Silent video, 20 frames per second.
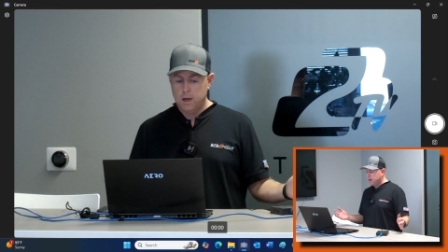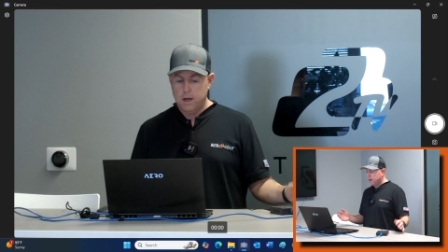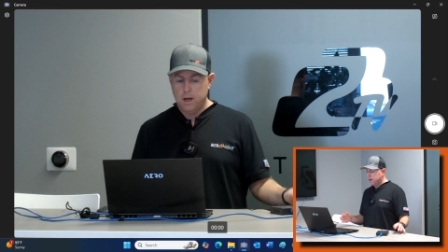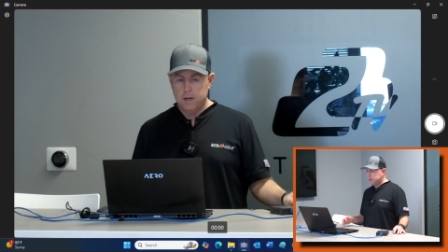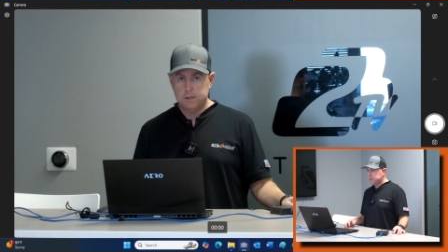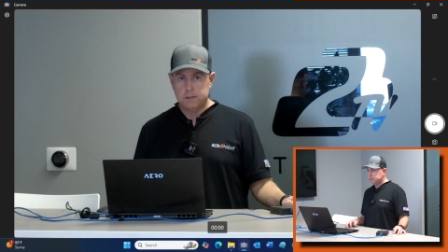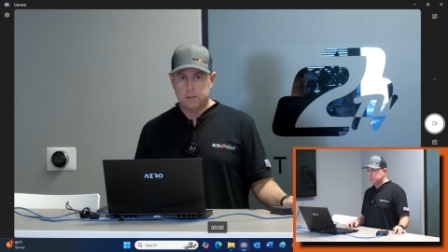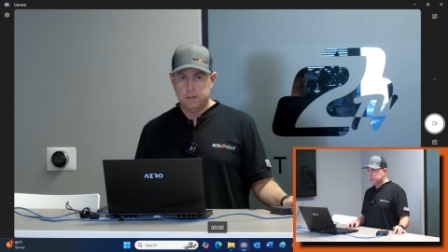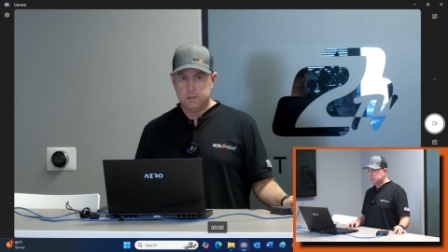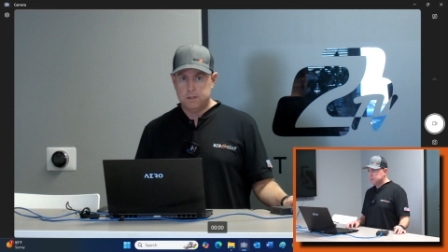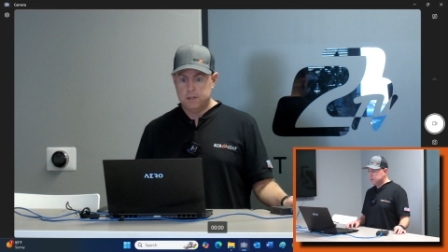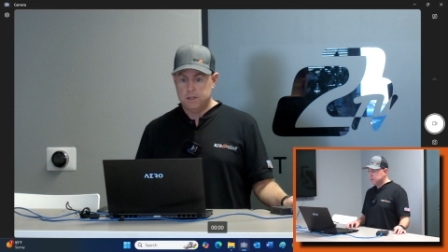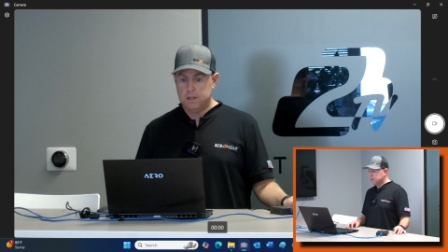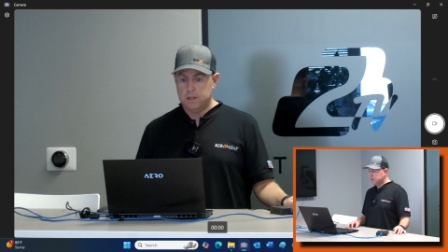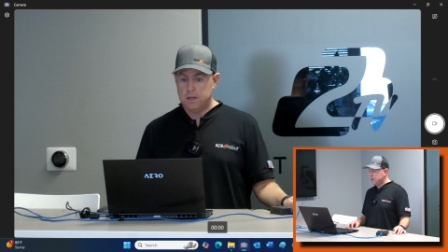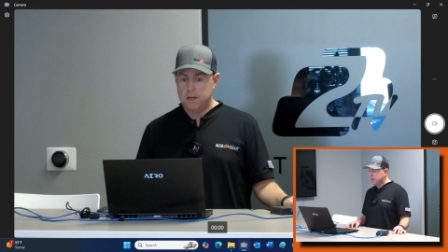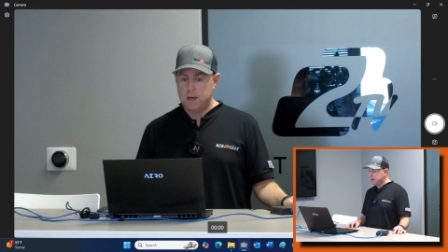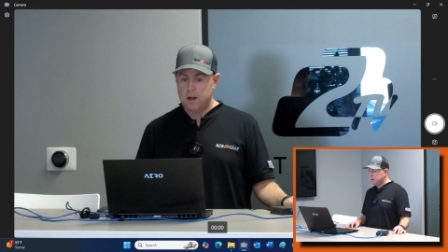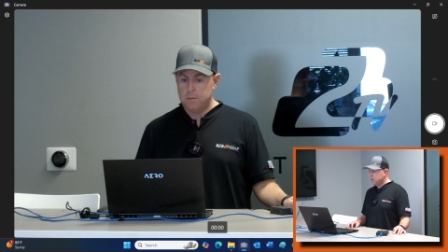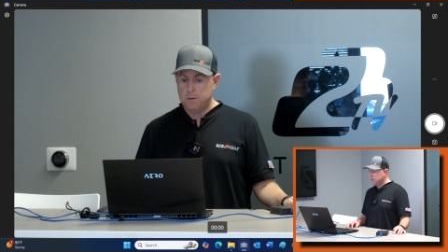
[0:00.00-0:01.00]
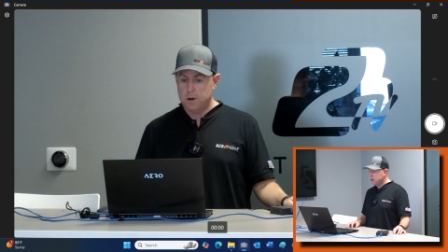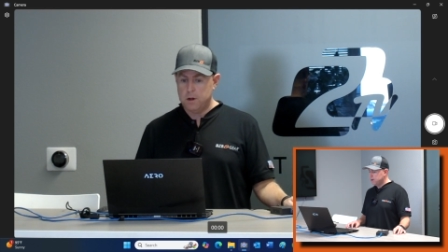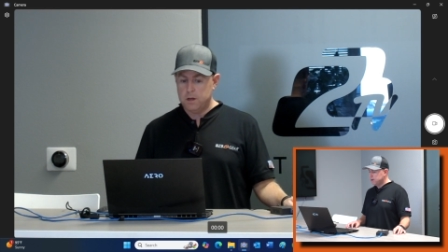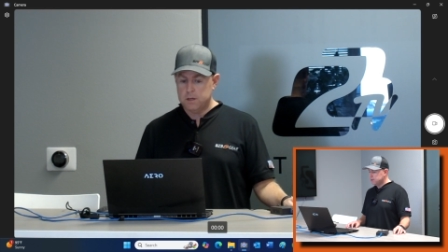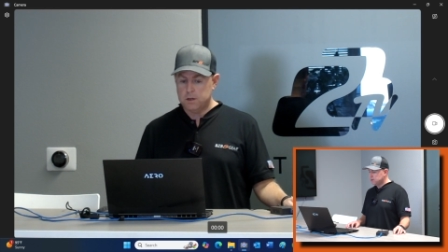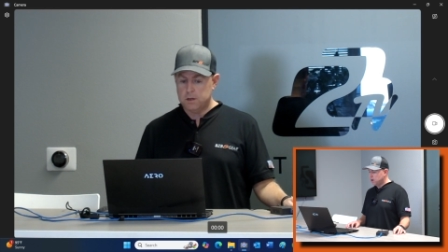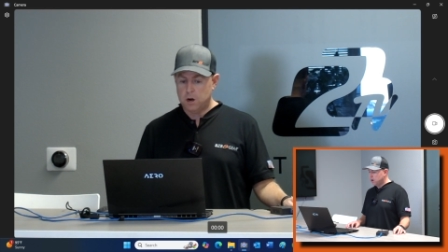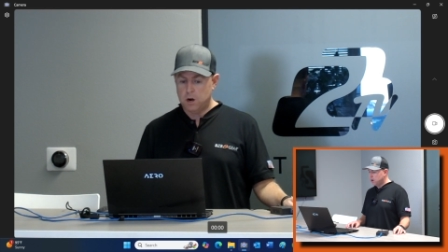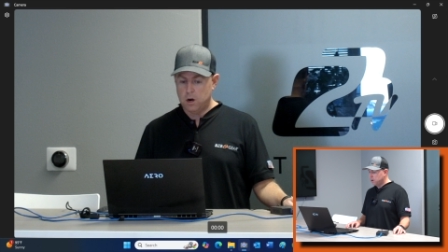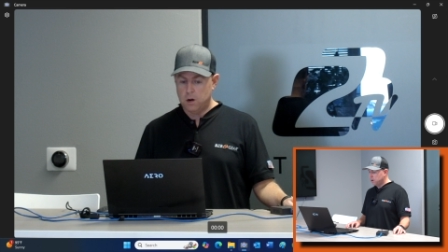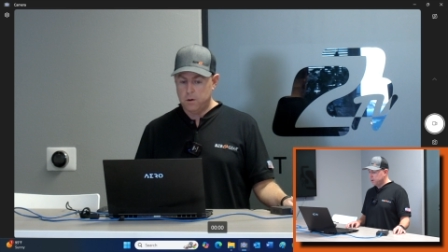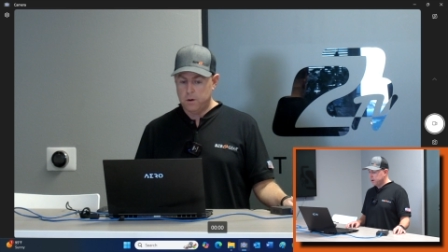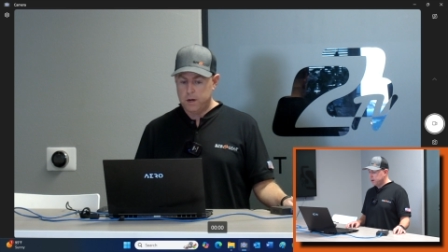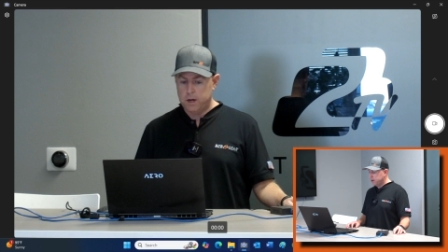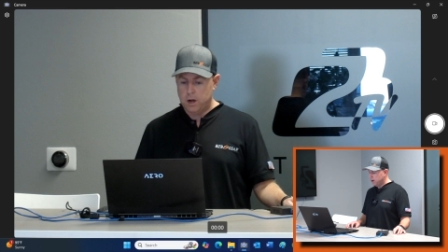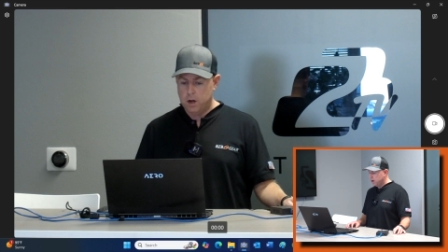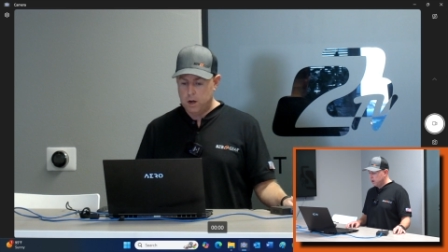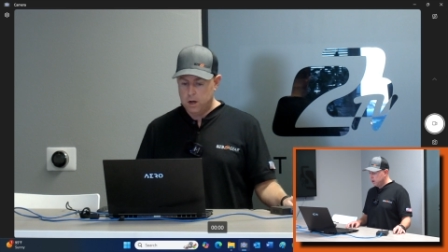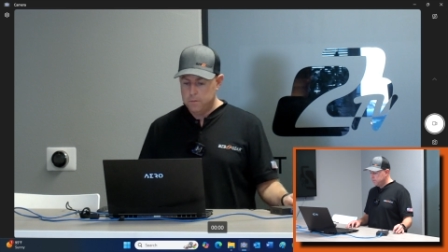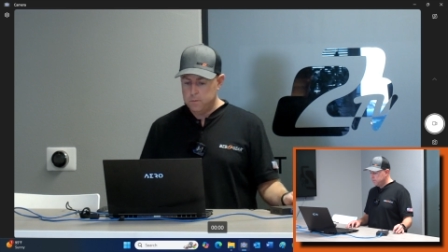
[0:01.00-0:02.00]
As you can see, the camera is
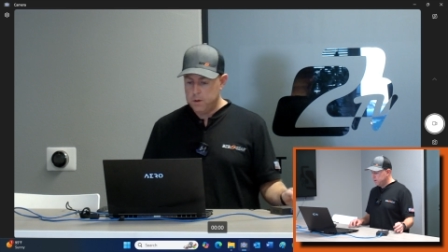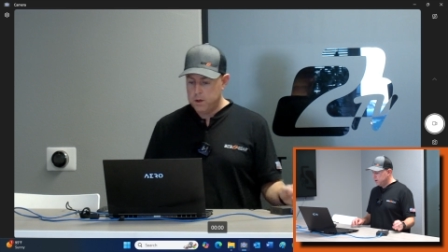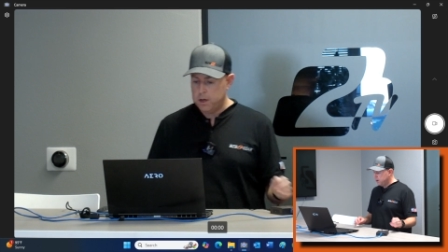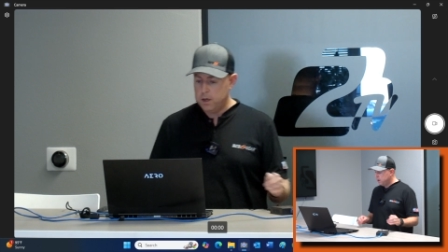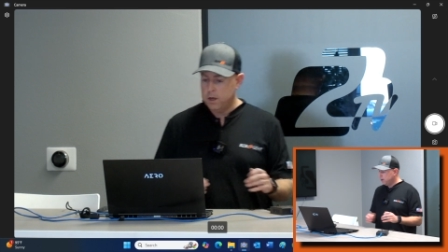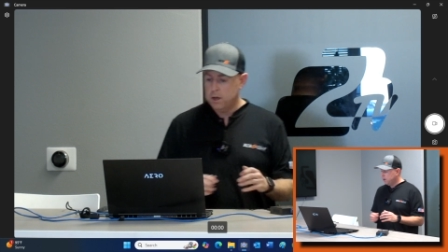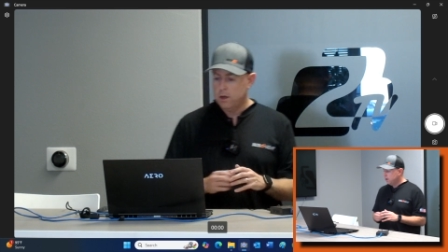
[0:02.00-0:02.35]
already on me,